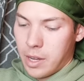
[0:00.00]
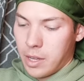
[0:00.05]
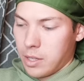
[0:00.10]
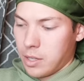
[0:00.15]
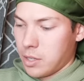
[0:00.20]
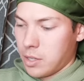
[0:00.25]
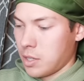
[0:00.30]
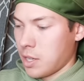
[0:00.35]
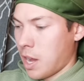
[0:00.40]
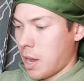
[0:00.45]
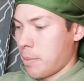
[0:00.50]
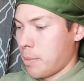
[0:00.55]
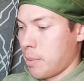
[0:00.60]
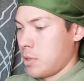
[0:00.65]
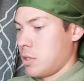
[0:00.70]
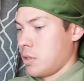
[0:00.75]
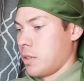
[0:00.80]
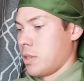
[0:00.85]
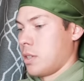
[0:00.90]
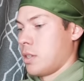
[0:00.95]
Let's just hop
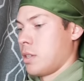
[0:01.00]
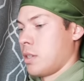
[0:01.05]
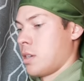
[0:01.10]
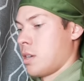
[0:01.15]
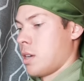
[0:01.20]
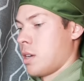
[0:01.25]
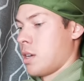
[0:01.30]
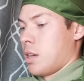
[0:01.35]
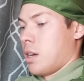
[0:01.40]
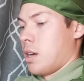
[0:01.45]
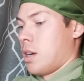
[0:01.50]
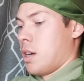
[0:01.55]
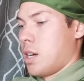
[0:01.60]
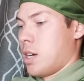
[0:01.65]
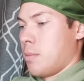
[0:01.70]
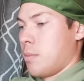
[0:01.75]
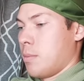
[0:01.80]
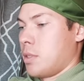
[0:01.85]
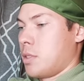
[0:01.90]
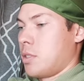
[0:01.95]
into it.
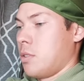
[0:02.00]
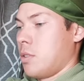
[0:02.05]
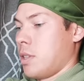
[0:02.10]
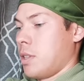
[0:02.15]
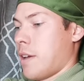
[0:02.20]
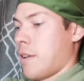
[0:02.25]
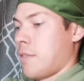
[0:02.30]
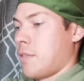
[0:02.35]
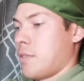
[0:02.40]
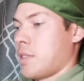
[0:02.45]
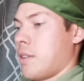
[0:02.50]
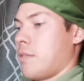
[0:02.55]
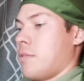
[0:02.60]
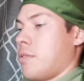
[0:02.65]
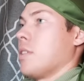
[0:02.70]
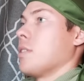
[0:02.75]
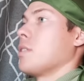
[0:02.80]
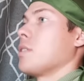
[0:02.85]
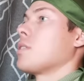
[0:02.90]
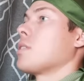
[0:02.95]
Um, let's do the left
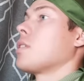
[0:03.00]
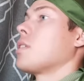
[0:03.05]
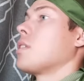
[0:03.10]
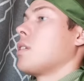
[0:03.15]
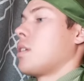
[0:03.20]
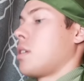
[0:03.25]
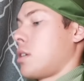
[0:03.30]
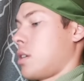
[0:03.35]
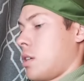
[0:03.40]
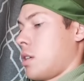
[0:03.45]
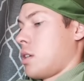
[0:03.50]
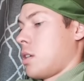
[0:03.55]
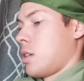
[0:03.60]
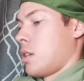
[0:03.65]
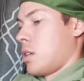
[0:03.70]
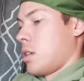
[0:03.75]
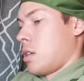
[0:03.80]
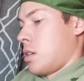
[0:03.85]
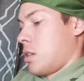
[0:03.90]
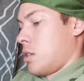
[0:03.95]
side first.
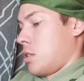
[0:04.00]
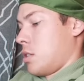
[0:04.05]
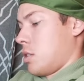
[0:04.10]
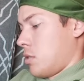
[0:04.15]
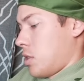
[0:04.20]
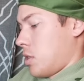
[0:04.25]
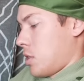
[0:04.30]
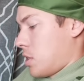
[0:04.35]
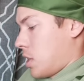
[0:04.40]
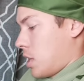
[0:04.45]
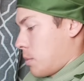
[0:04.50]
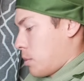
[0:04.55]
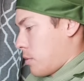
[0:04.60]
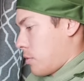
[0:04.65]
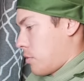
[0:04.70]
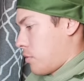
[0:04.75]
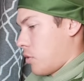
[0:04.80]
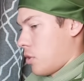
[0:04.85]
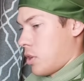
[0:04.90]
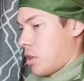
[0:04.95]
So just
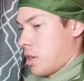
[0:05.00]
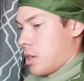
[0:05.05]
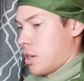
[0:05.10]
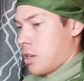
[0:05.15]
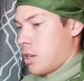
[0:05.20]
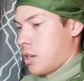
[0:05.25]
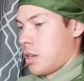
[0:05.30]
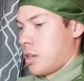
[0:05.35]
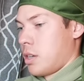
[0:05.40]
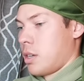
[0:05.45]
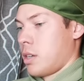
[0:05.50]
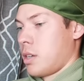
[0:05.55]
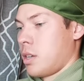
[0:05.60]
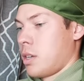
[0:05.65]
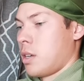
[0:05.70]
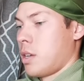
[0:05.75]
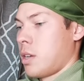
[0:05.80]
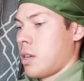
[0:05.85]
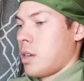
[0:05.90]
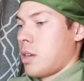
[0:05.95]
like before,
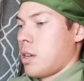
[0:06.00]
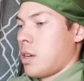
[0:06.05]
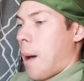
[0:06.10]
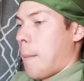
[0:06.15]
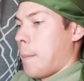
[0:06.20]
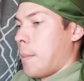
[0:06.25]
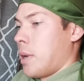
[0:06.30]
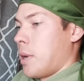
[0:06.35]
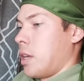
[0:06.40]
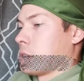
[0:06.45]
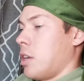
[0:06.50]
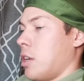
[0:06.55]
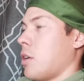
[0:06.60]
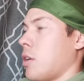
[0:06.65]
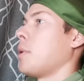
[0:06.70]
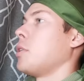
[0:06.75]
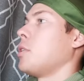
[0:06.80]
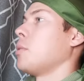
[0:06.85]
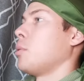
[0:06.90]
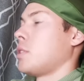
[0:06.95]
I'm gonna, you know,
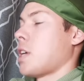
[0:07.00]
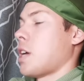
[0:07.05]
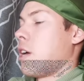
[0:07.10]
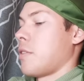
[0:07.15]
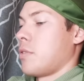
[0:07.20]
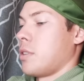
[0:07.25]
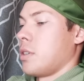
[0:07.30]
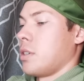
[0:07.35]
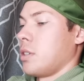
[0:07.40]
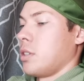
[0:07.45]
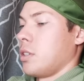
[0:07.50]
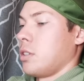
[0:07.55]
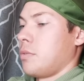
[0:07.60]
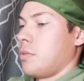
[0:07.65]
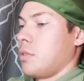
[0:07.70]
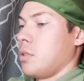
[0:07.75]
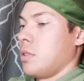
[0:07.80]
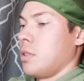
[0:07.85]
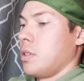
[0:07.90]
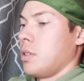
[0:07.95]
I'm gonna do the pull tab for a
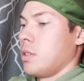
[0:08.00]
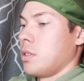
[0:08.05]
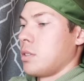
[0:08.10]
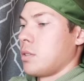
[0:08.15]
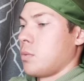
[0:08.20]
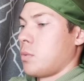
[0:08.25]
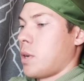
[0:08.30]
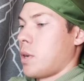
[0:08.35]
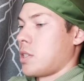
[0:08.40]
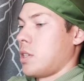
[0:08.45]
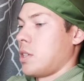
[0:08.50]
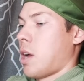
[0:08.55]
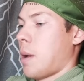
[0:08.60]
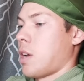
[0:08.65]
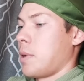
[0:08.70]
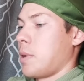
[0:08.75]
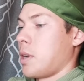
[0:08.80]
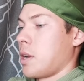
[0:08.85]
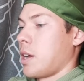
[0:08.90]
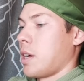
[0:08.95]
little few of these. Well,
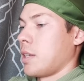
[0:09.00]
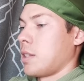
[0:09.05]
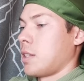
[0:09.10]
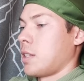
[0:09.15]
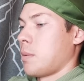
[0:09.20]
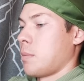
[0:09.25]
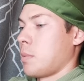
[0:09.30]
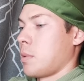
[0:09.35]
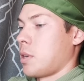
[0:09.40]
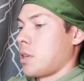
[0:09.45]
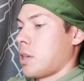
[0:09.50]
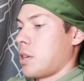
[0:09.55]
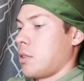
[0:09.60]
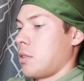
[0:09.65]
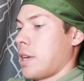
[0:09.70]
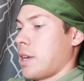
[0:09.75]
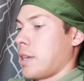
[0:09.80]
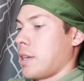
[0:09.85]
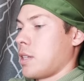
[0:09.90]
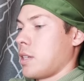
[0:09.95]
actually, I'm gonna cut them because I
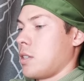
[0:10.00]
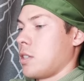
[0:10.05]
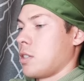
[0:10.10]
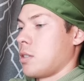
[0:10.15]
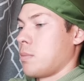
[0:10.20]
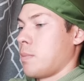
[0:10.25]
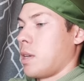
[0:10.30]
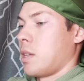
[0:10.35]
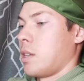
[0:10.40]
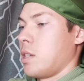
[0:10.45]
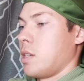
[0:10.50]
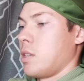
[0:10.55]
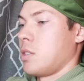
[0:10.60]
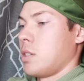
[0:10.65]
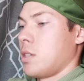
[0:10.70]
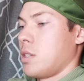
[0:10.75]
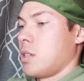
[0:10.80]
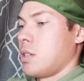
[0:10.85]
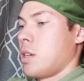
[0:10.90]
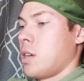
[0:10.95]
do like to Just make it
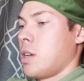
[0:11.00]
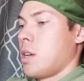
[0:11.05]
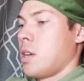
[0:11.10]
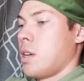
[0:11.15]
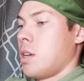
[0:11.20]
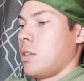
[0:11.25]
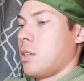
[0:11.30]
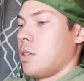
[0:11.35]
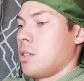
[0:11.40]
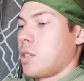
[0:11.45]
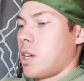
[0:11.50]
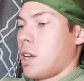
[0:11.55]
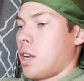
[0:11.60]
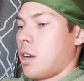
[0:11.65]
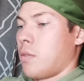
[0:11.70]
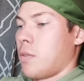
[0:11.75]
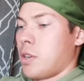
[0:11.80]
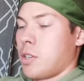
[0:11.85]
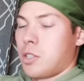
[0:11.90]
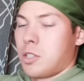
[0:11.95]
easier, just to kind
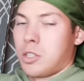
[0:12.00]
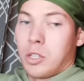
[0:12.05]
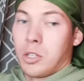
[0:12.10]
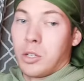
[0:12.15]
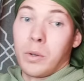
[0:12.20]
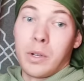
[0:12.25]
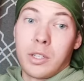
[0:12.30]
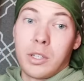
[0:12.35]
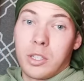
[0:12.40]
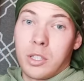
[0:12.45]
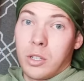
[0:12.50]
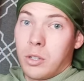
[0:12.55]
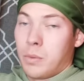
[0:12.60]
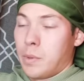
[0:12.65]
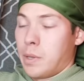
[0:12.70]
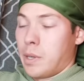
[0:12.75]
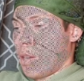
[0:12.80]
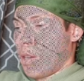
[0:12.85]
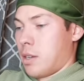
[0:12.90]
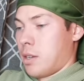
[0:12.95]
of rush through it, so
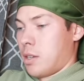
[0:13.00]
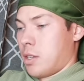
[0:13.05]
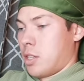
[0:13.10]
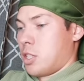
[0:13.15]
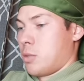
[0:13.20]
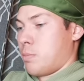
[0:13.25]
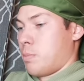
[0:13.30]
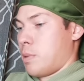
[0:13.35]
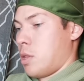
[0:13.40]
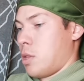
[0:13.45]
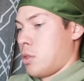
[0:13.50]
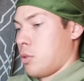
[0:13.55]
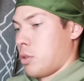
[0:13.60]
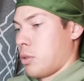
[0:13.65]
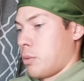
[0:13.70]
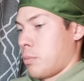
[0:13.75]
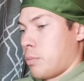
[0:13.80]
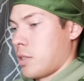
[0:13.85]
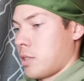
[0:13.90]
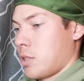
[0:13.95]
we kind of just speed through the
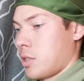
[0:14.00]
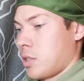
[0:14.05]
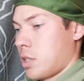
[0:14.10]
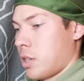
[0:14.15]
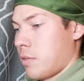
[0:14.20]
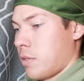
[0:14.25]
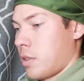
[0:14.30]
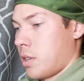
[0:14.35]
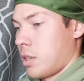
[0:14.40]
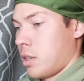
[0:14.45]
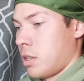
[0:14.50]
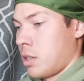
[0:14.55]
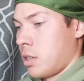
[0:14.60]
process of it.